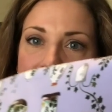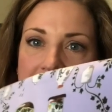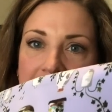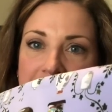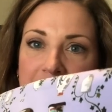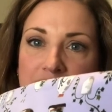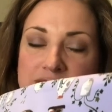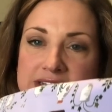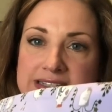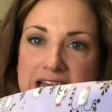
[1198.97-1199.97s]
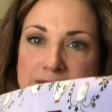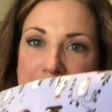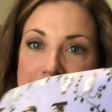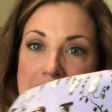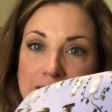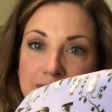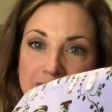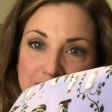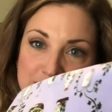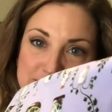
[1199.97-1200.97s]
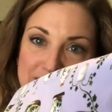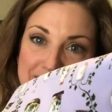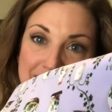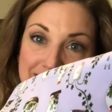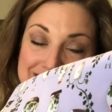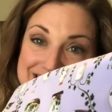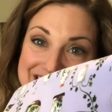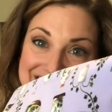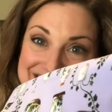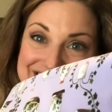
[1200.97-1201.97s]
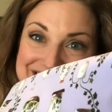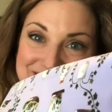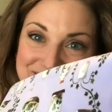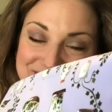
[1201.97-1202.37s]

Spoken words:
And I used to sign my name using that as the S.